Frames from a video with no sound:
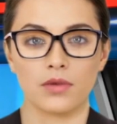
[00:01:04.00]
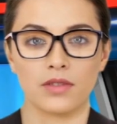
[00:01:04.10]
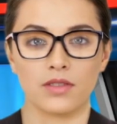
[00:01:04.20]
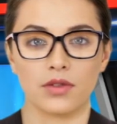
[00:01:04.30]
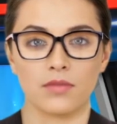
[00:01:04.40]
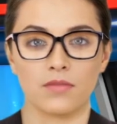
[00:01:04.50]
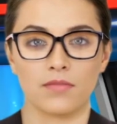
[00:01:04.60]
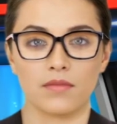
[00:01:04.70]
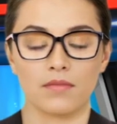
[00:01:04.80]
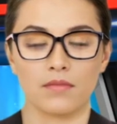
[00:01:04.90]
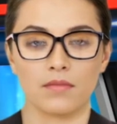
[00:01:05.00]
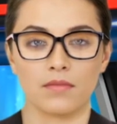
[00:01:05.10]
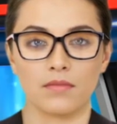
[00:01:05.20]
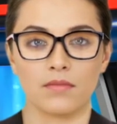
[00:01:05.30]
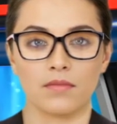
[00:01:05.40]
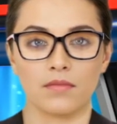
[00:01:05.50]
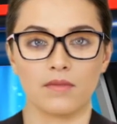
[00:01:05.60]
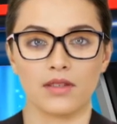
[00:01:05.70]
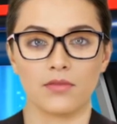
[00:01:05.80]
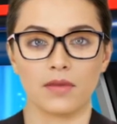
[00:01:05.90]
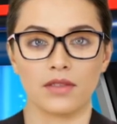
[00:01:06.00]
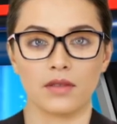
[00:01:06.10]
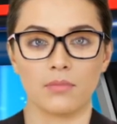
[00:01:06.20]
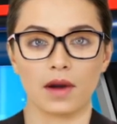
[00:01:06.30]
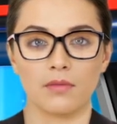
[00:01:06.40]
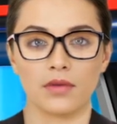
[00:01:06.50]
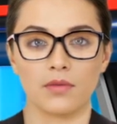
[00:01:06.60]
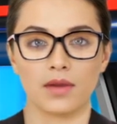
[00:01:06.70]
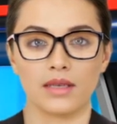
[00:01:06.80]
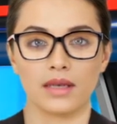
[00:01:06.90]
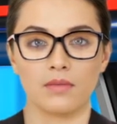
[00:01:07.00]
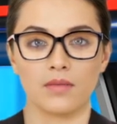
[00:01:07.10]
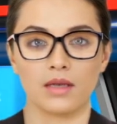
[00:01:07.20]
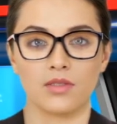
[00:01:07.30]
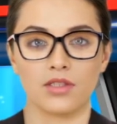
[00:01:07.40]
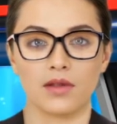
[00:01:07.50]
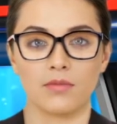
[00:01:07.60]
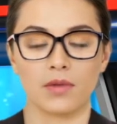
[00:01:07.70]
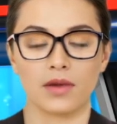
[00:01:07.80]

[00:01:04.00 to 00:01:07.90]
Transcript: with the students. Addressing the public meeting, Chief